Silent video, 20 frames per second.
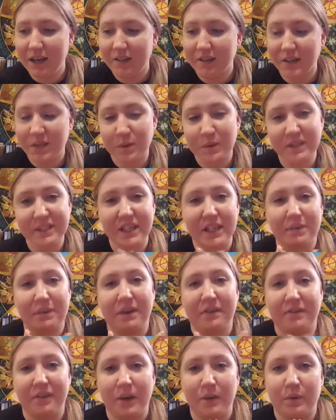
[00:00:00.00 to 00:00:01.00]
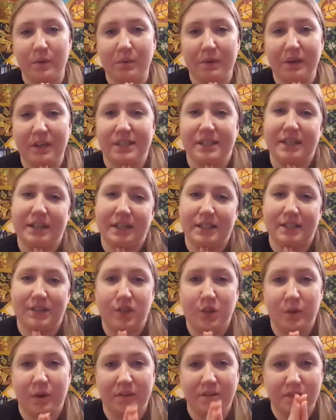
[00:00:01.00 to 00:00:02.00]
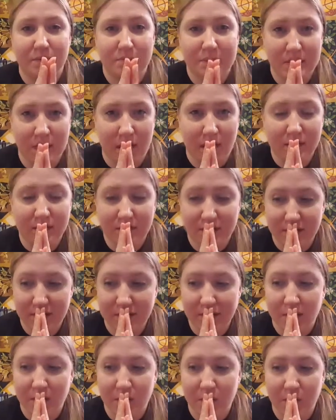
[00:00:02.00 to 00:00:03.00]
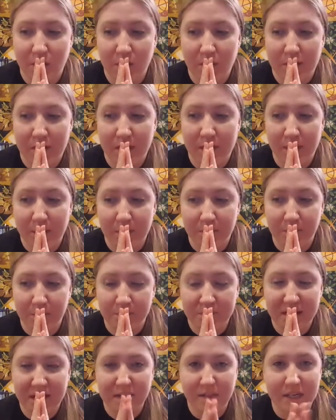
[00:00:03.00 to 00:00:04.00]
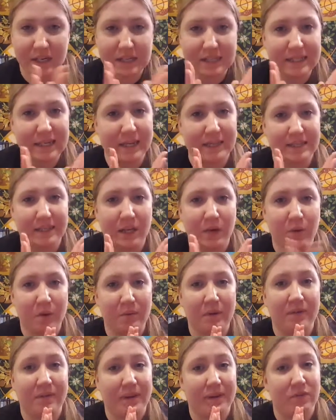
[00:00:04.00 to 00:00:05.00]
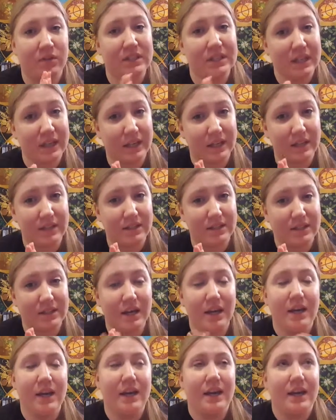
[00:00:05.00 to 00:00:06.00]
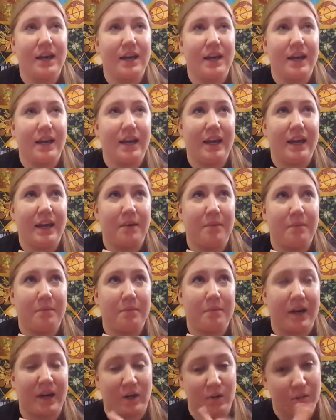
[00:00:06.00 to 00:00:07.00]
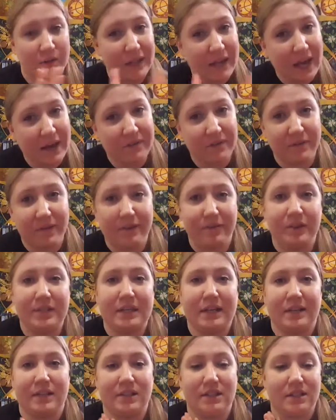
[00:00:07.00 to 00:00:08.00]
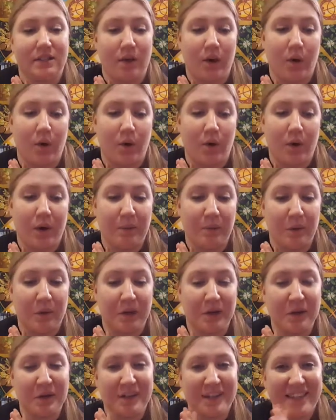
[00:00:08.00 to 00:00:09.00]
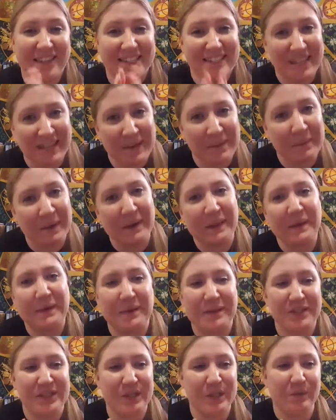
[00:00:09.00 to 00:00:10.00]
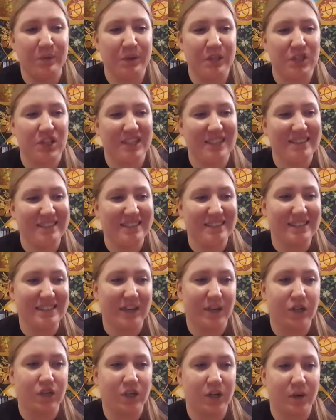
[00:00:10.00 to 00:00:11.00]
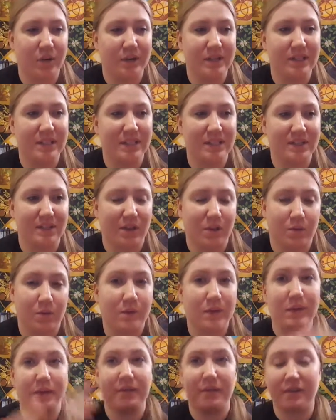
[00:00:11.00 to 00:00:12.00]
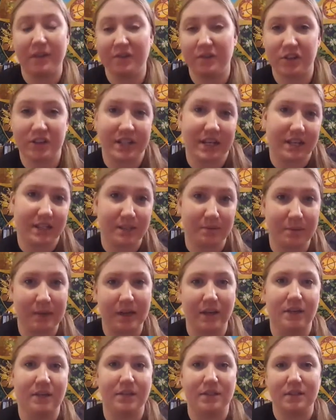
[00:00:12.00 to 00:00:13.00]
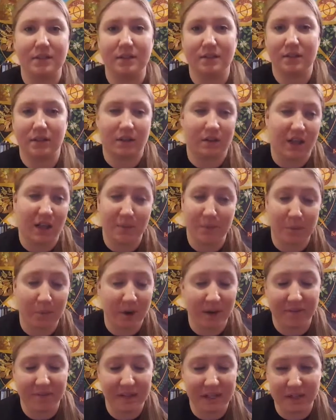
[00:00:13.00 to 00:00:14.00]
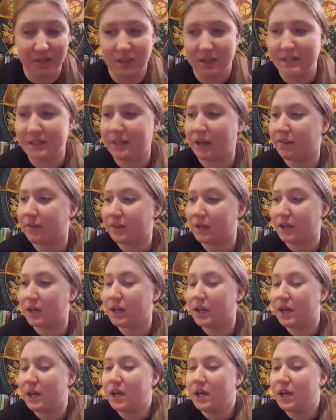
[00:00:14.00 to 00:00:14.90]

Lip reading: This one's going to be a fun one because I get to show off some decks. So Ethony's asking what my favorite deck is. I don't really have a favorite deck, so I'm going to go to the second part of the question, which is like, show us 3 of your favorite decks, because a lot of people have deck lust out there.